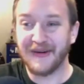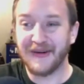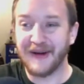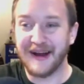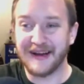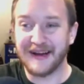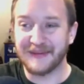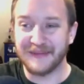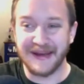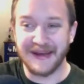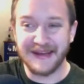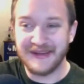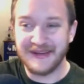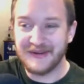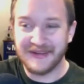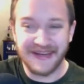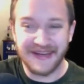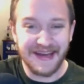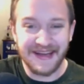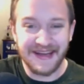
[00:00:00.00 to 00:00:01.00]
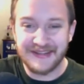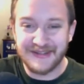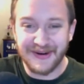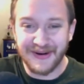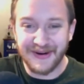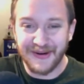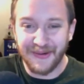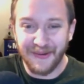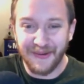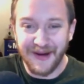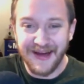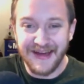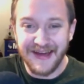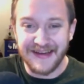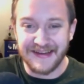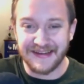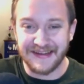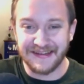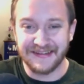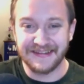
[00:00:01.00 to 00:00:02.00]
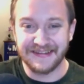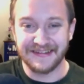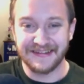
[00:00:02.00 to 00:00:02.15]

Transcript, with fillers: wreck, man. You can't turn away. Yeah.